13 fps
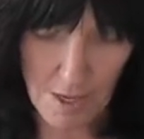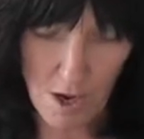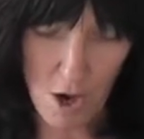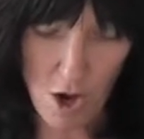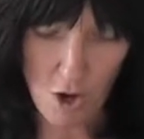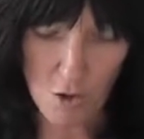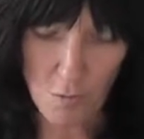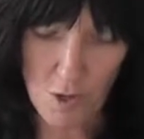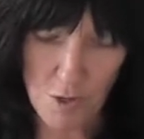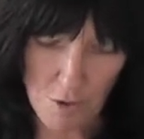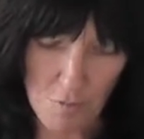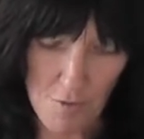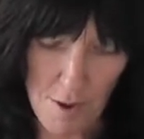on with
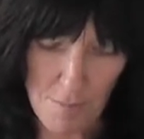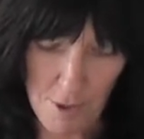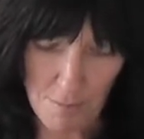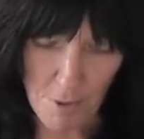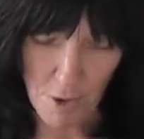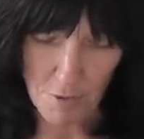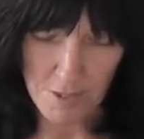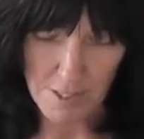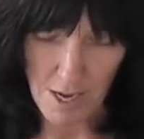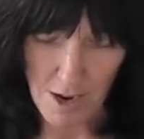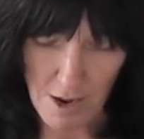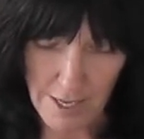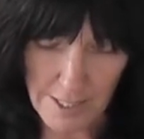your fabric both
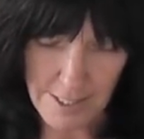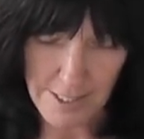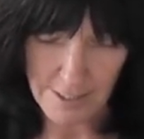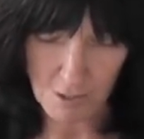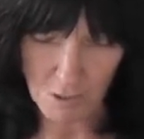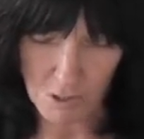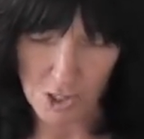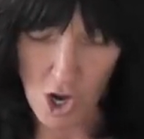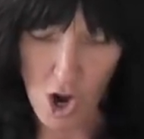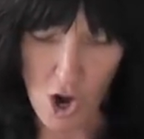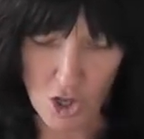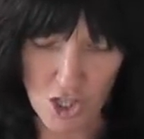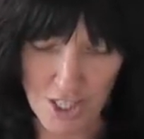sides. Oh, it's
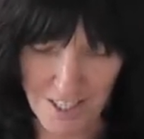hot.